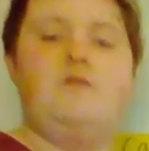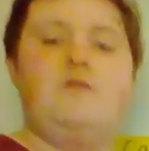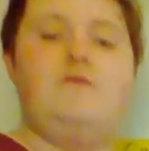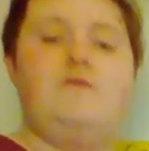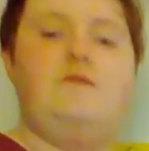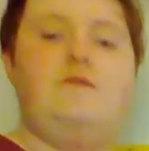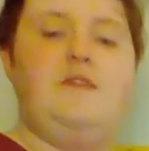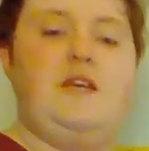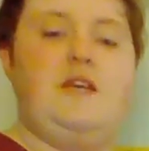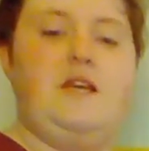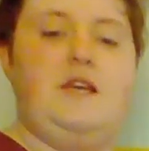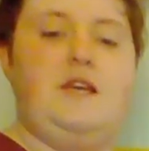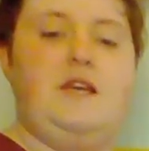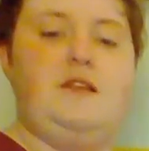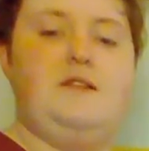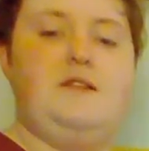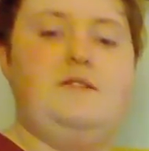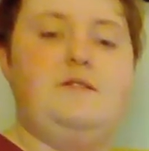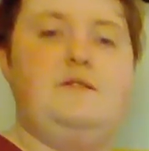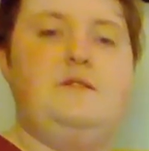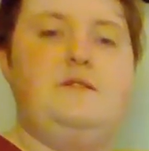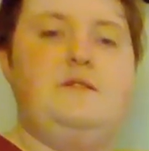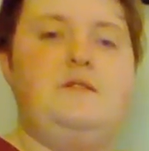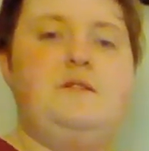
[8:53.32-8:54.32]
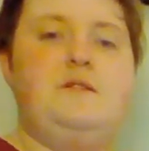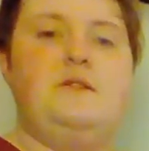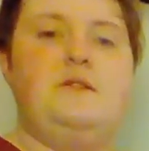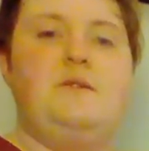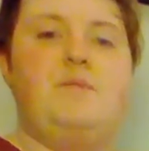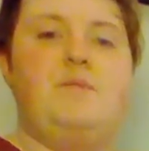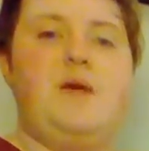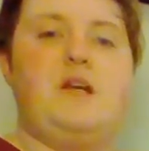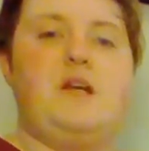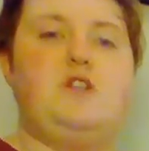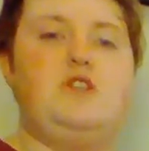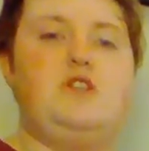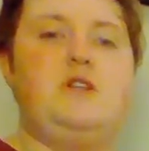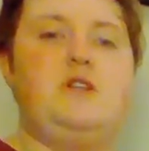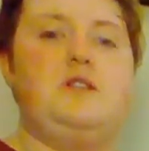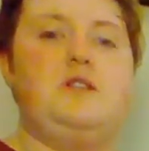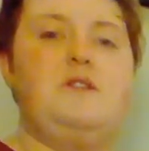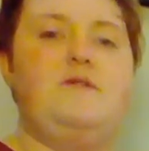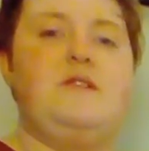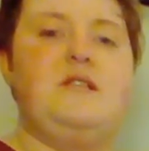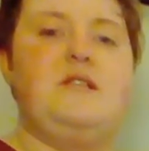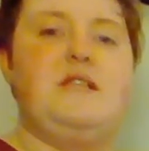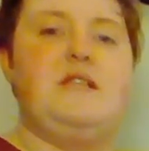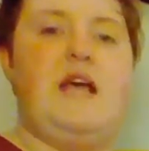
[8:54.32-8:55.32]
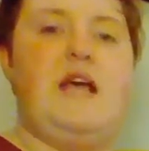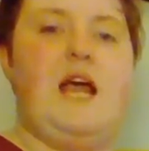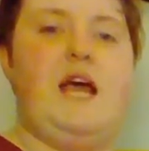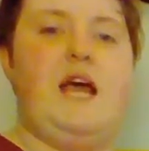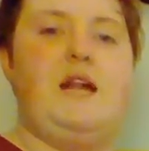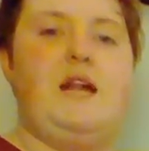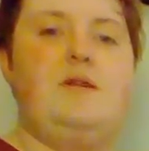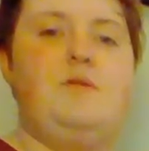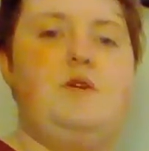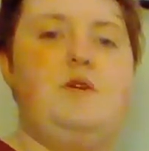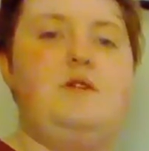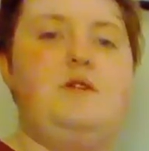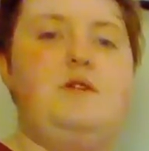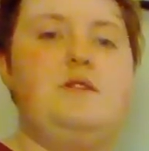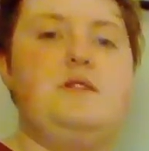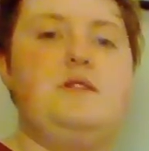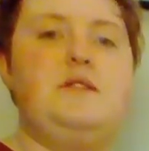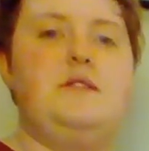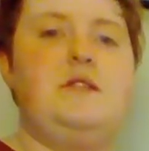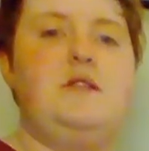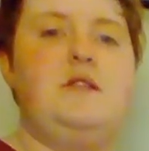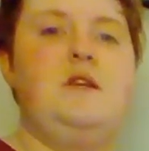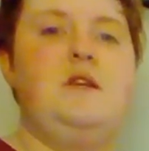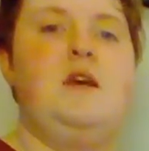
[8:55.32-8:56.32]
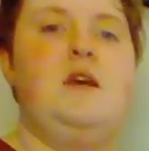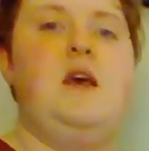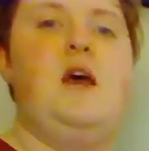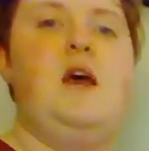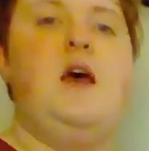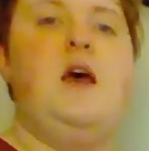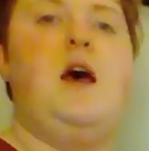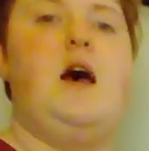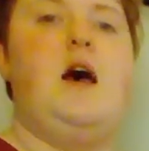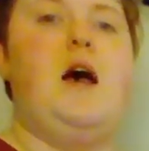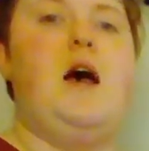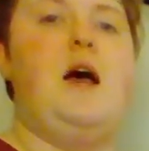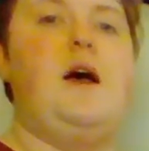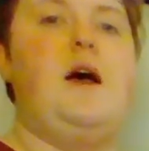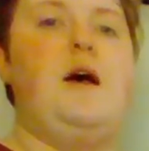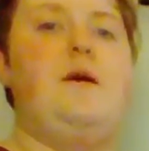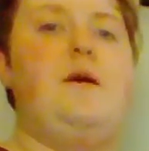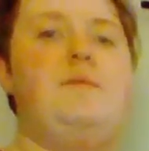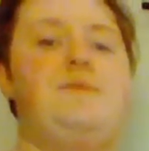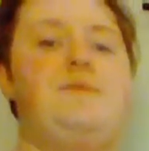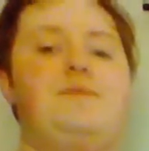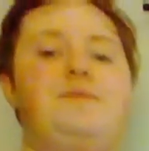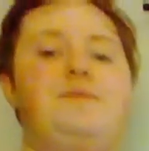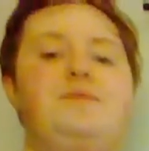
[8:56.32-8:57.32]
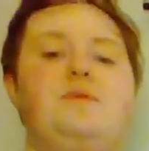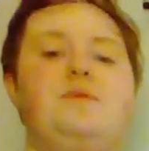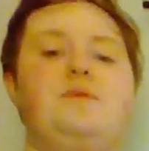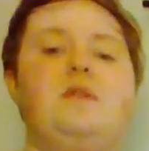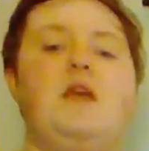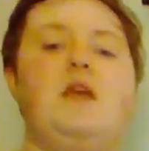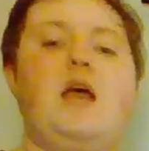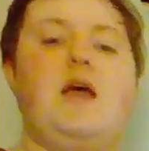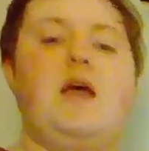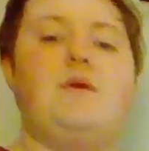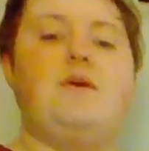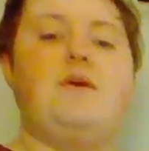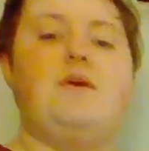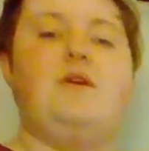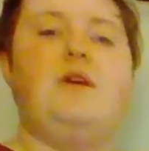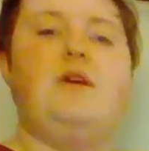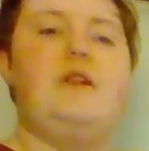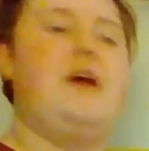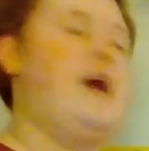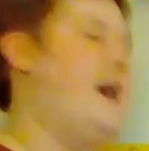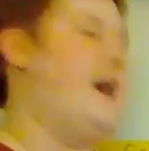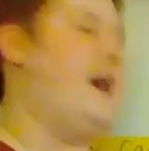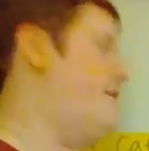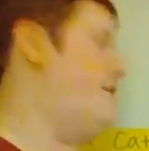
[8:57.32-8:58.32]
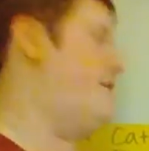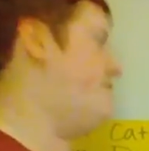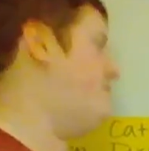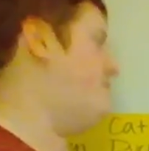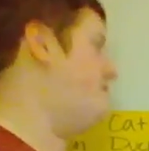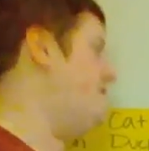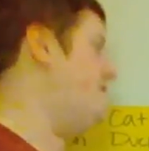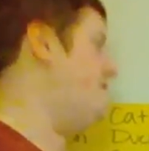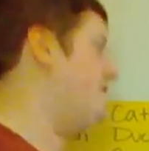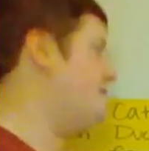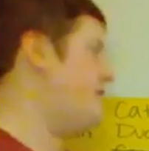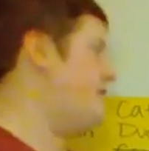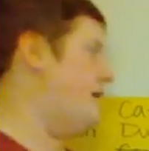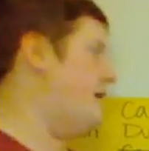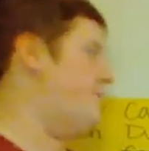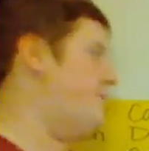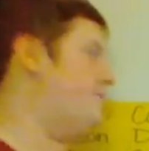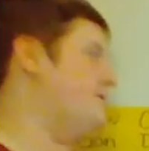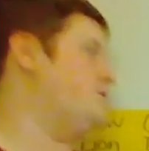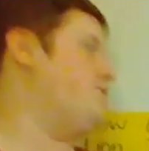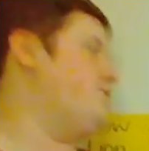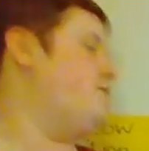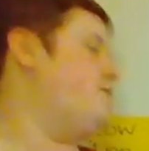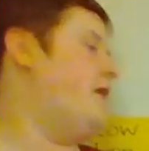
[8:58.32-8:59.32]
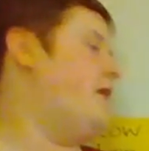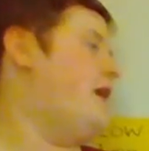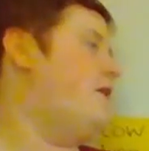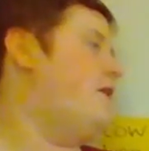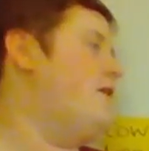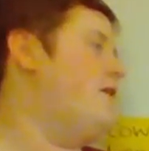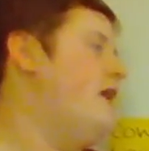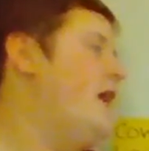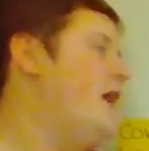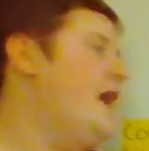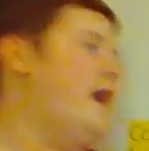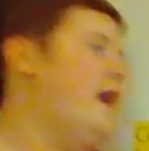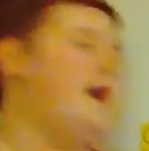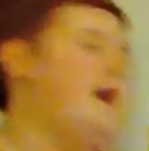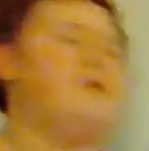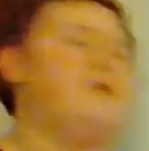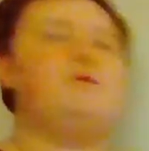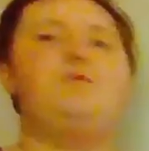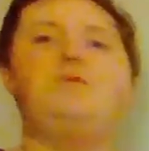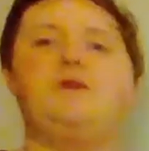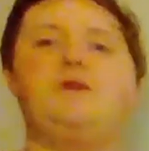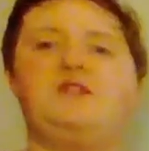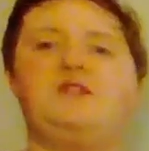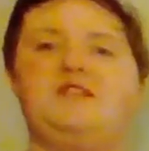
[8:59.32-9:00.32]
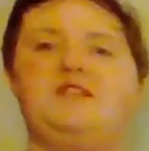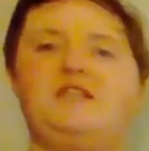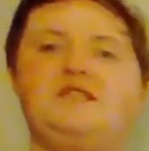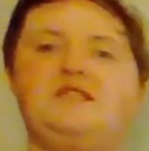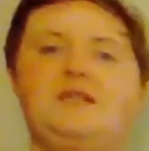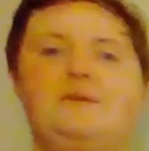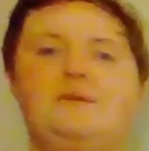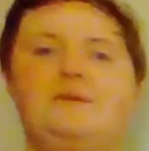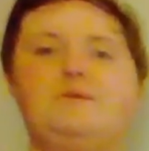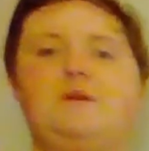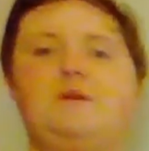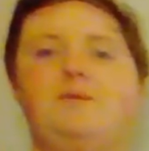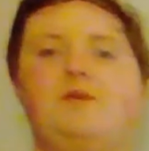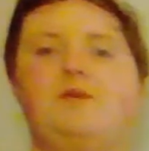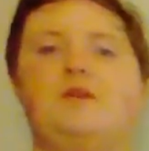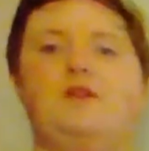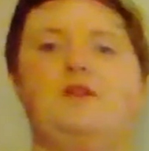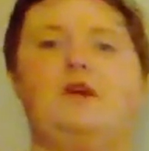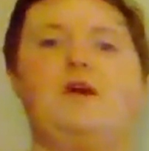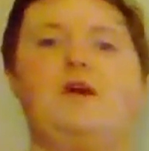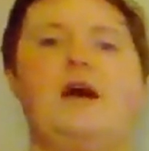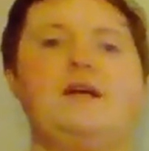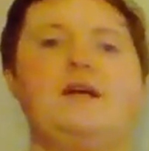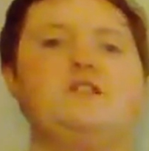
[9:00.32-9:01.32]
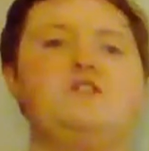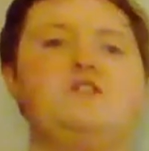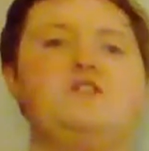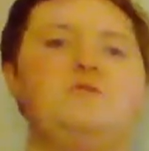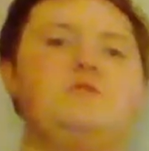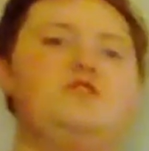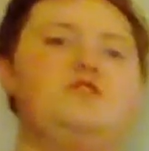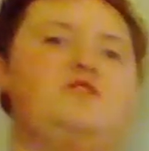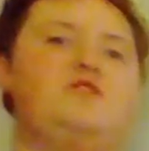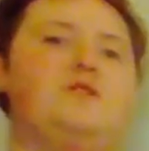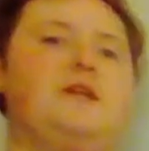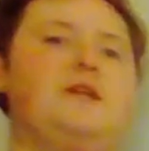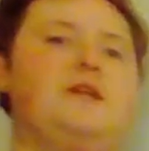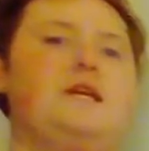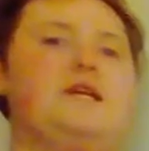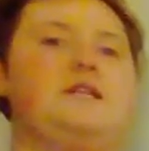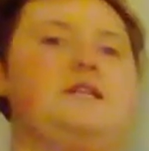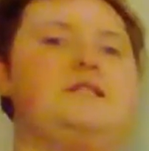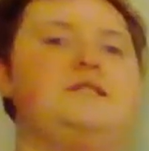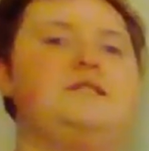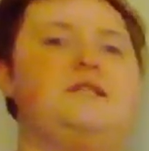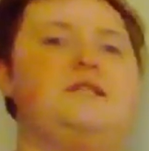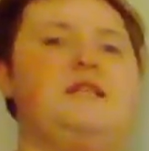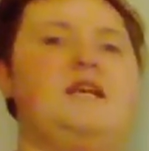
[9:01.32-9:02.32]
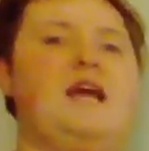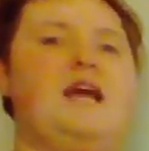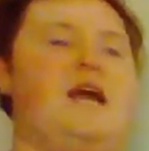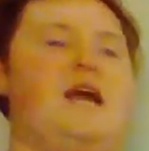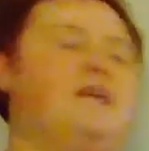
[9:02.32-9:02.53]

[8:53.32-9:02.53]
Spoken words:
these pictures of these animals. I could have these up as well. I would put these up somewhere in the classroom so they could see the